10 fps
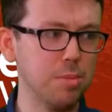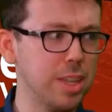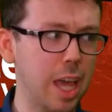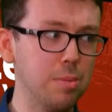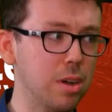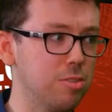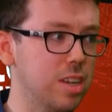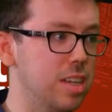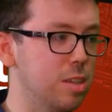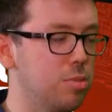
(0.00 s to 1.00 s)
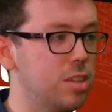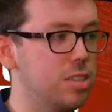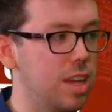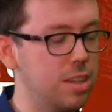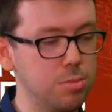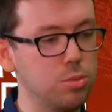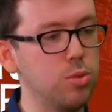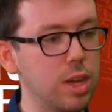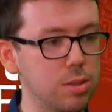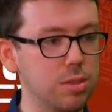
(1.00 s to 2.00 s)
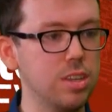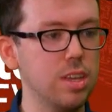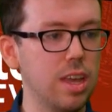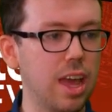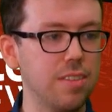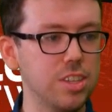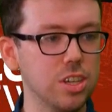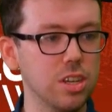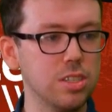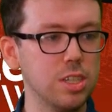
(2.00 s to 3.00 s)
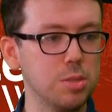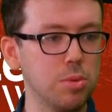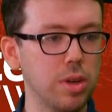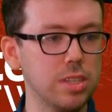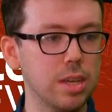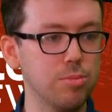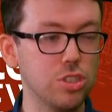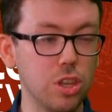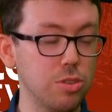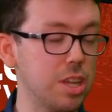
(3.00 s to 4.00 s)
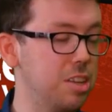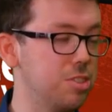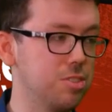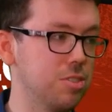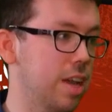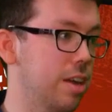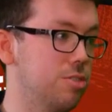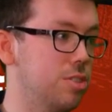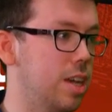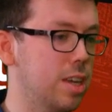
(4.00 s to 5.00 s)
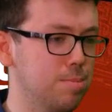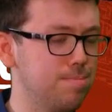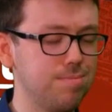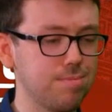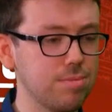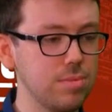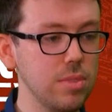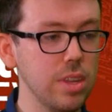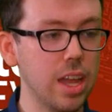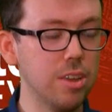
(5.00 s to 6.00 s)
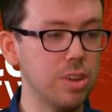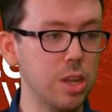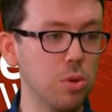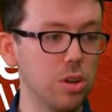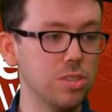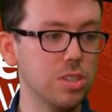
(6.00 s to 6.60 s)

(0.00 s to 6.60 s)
game up, really, that Brighton had the ball, had the chances, but West Ham was so dangerous on the counter-attack. And it really was